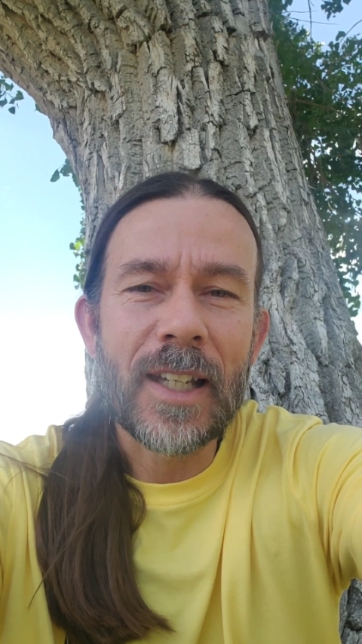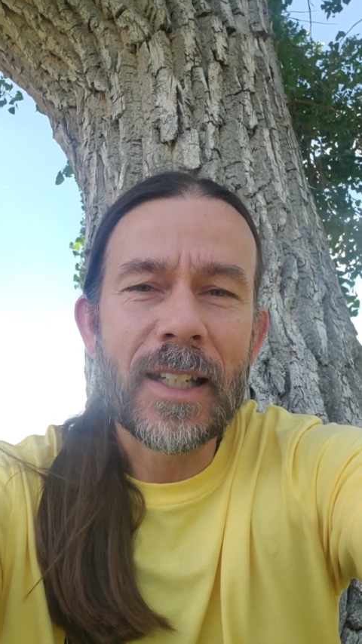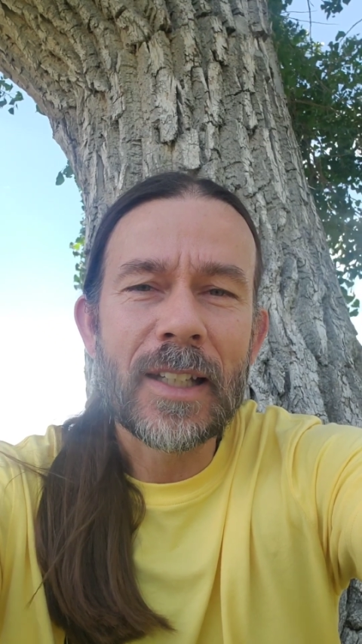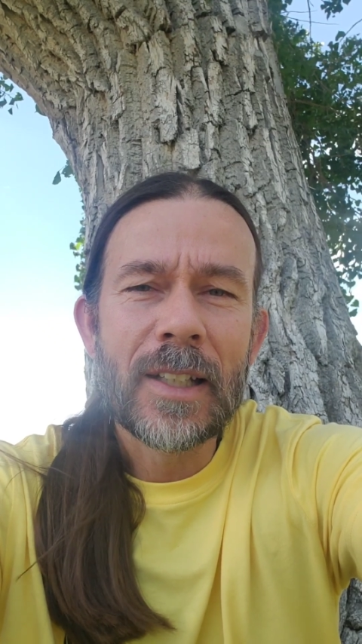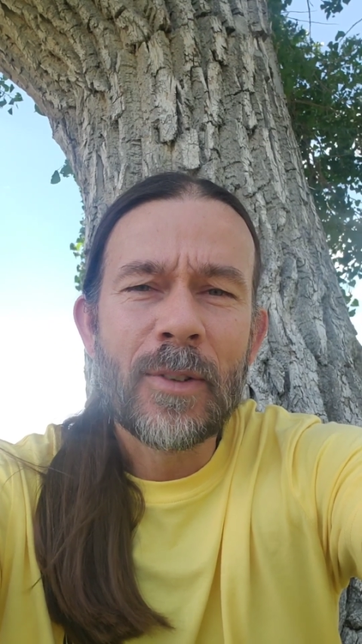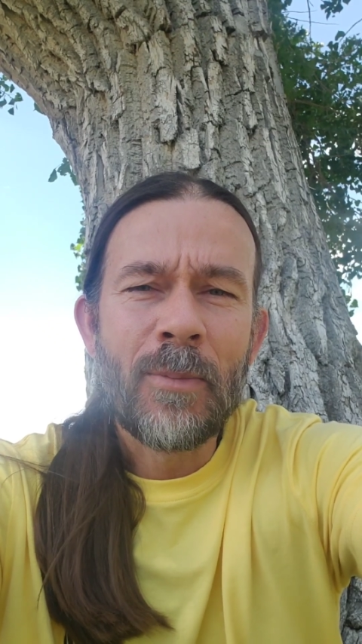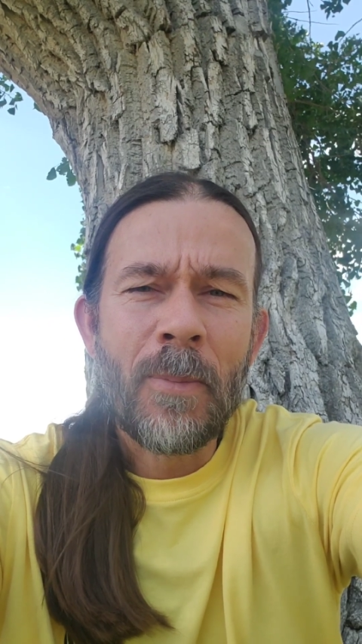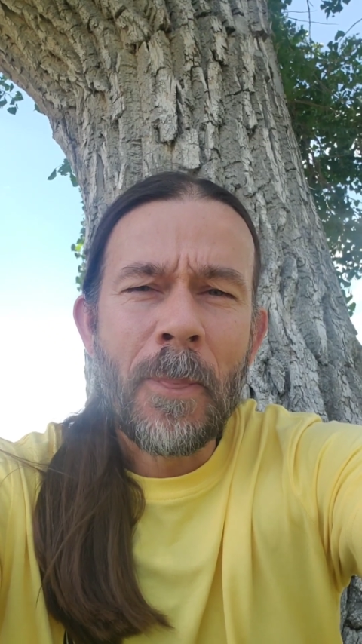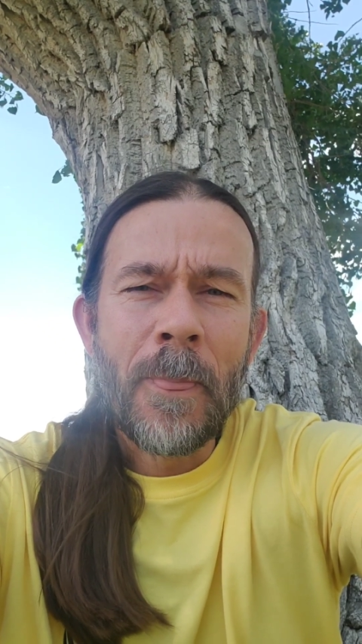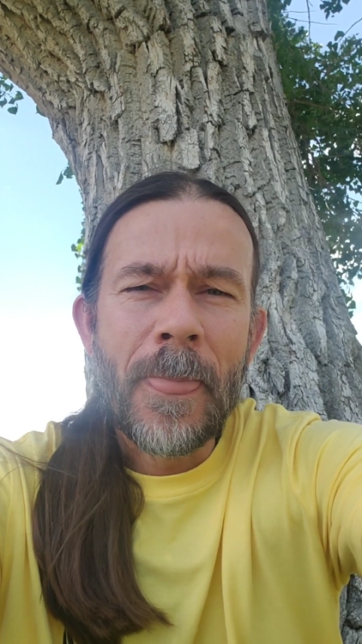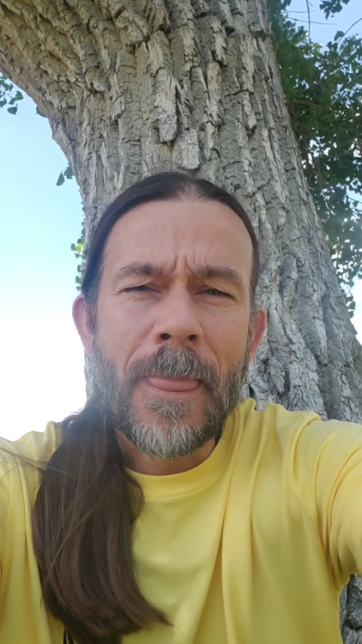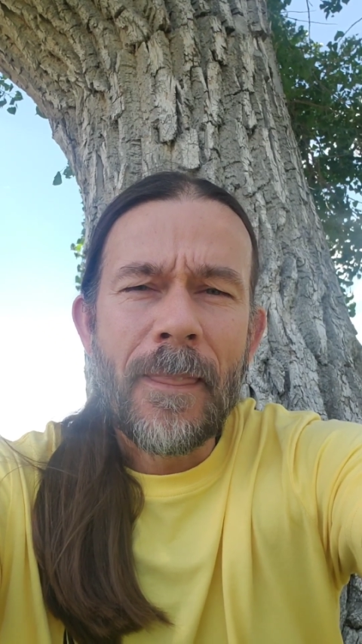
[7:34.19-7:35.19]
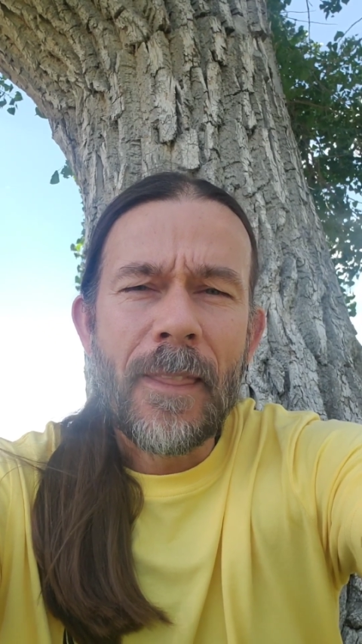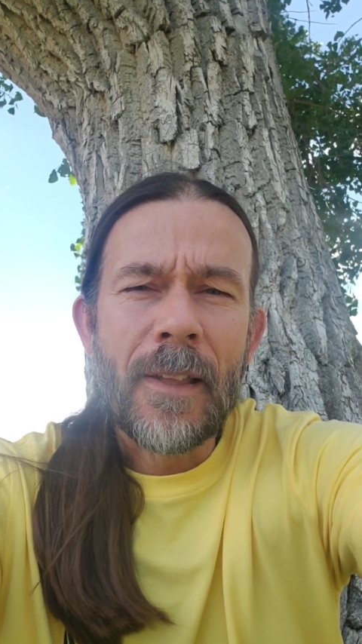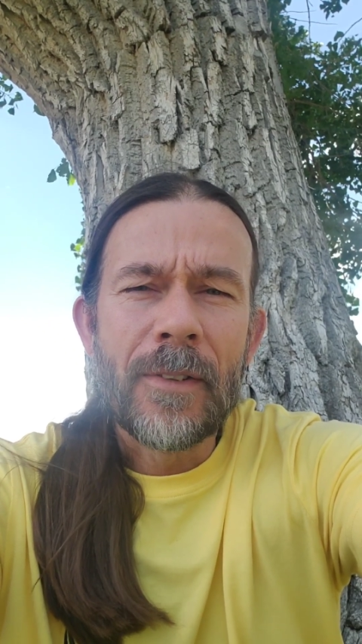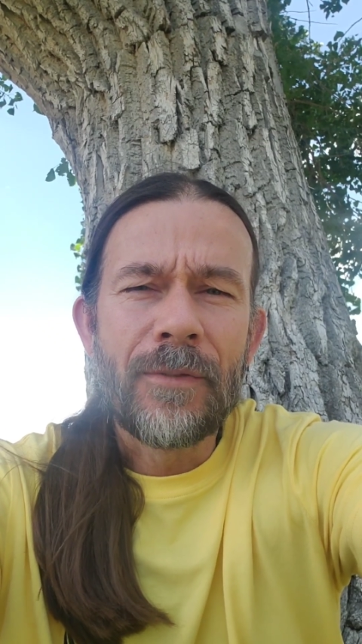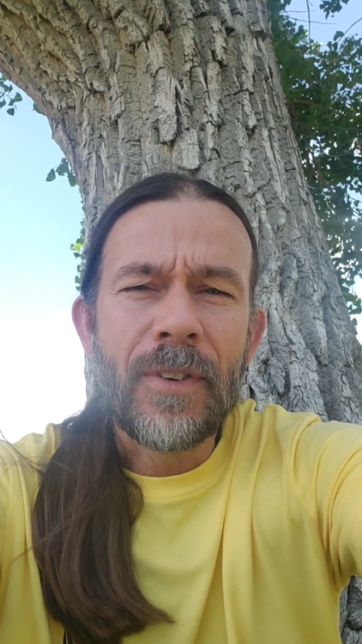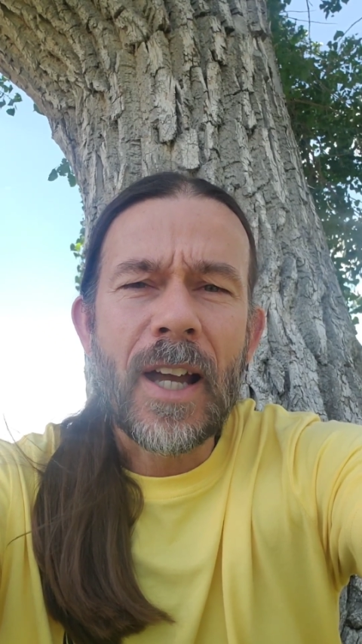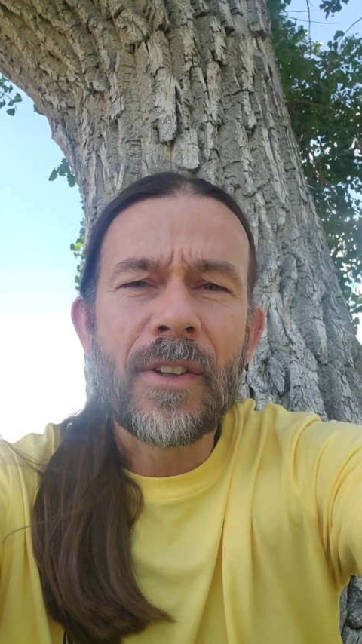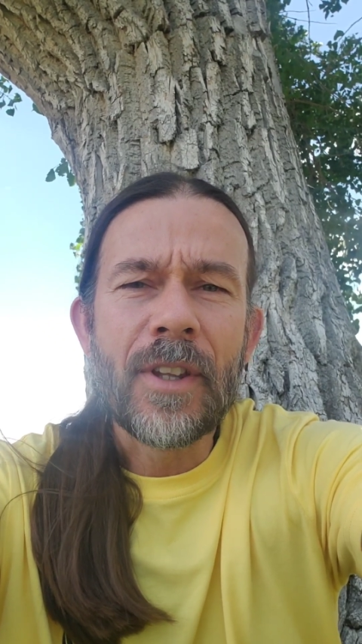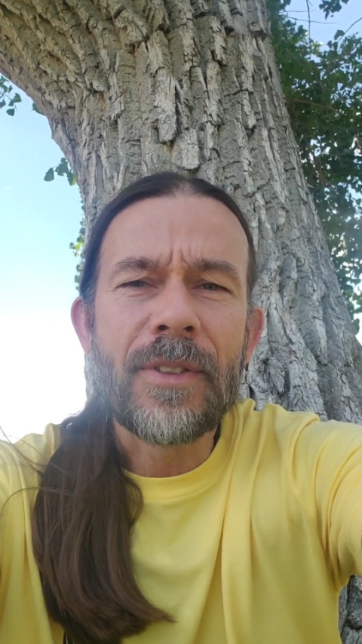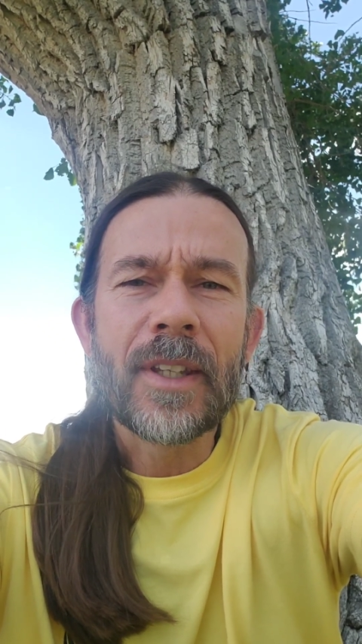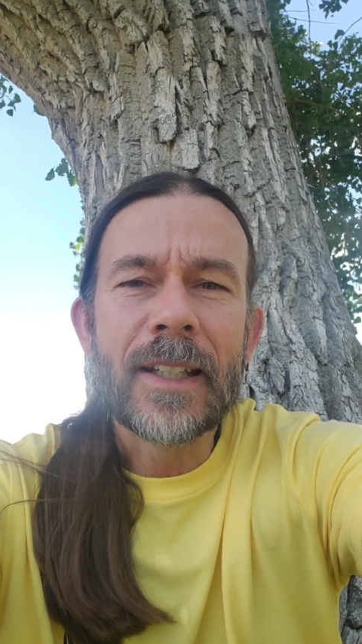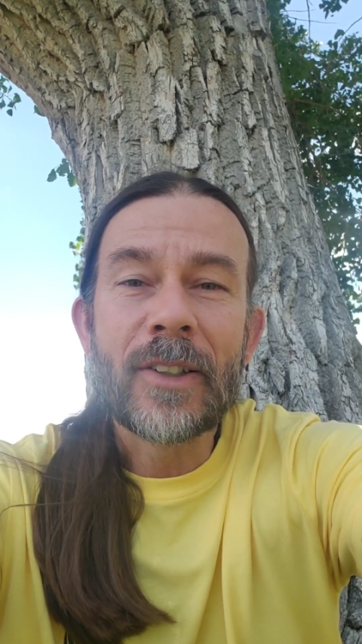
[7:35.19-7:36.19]
I
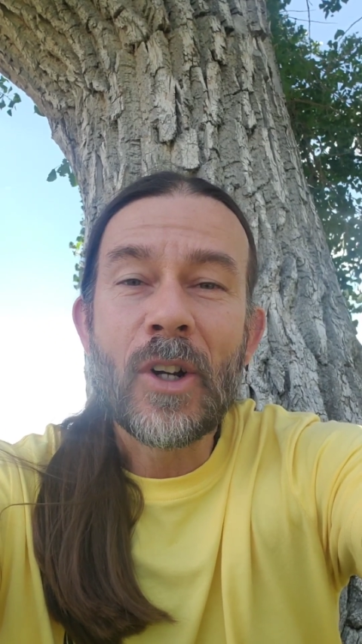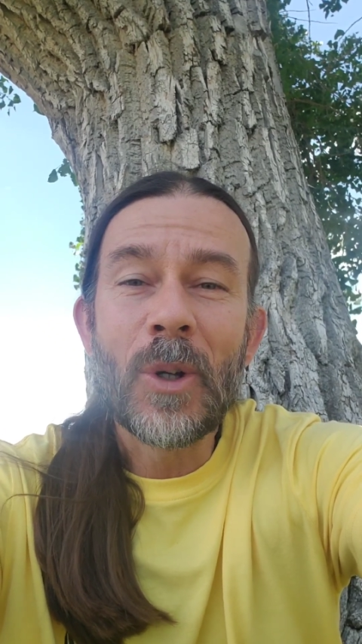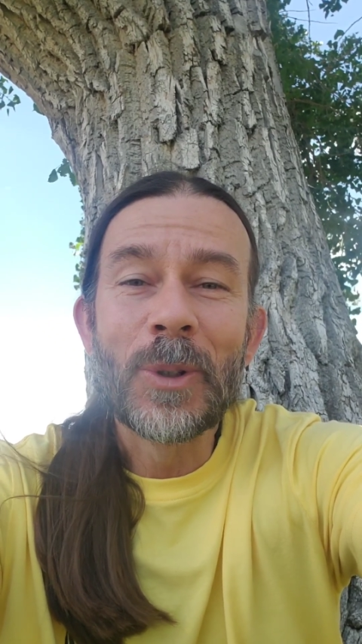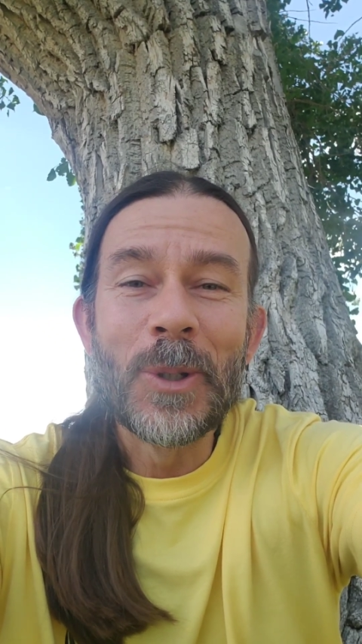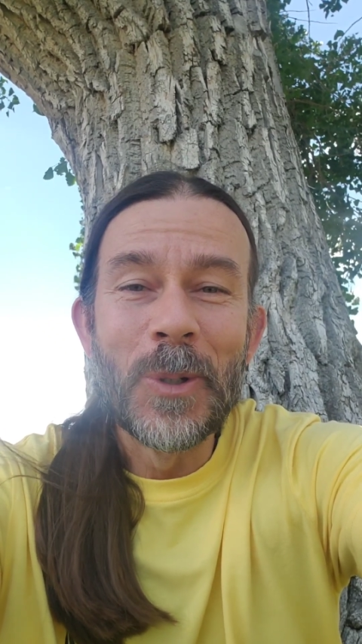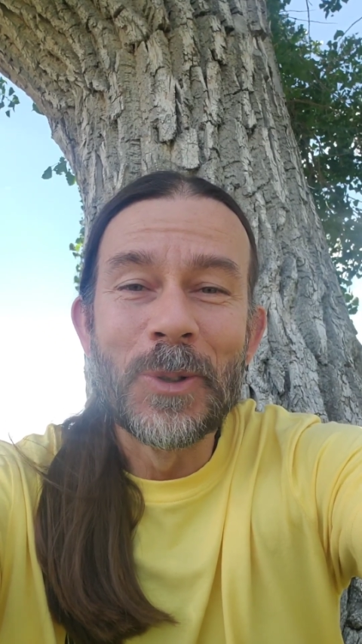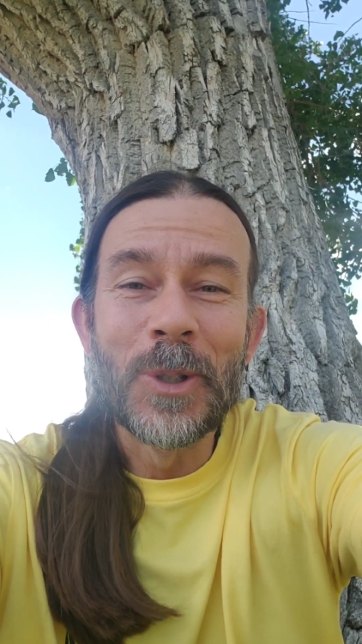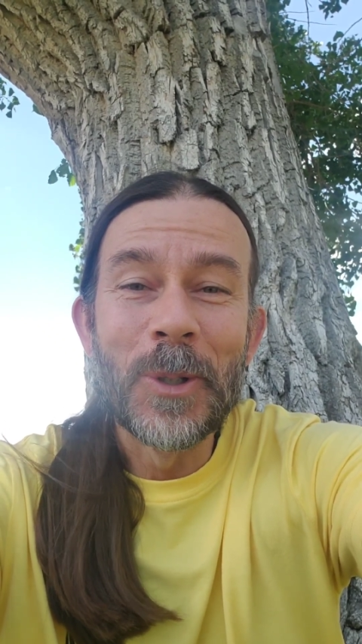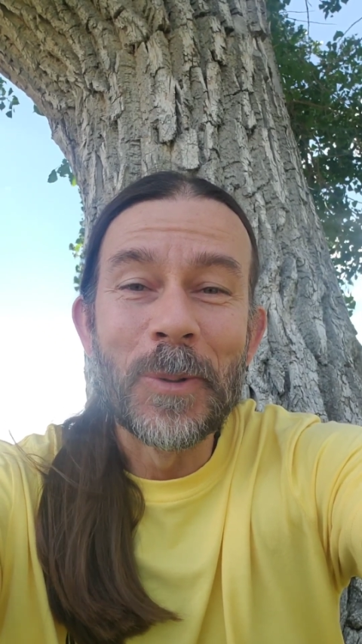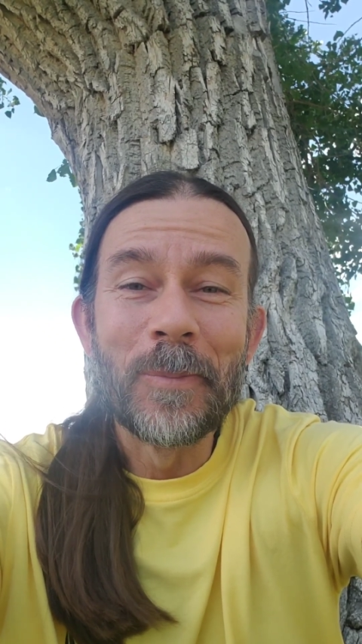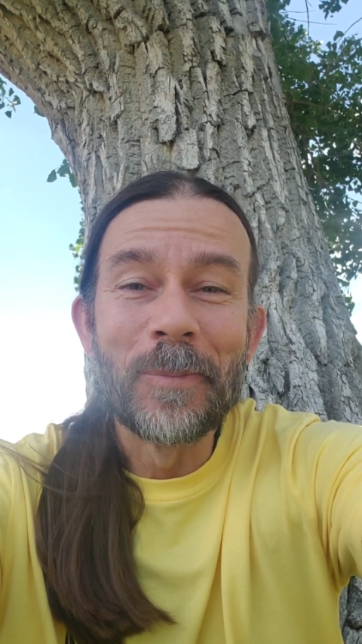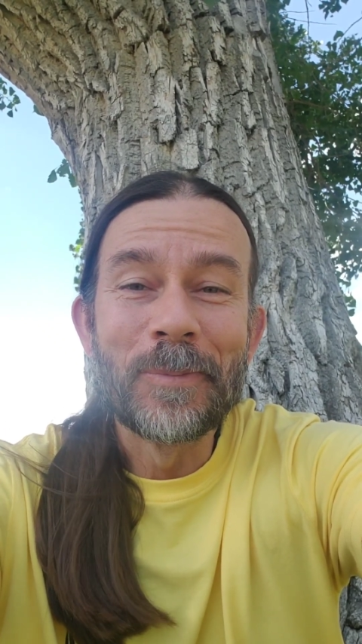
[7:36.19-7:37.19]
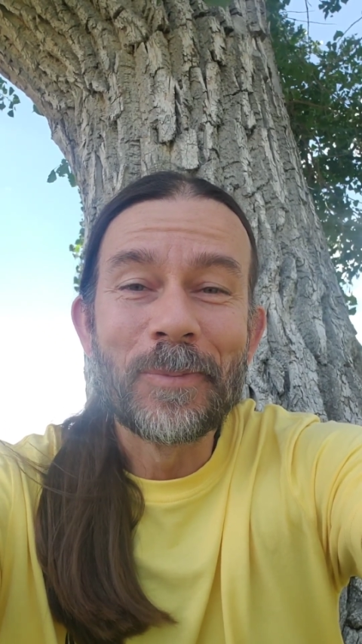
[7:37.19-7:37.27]
found the thing called YouTube.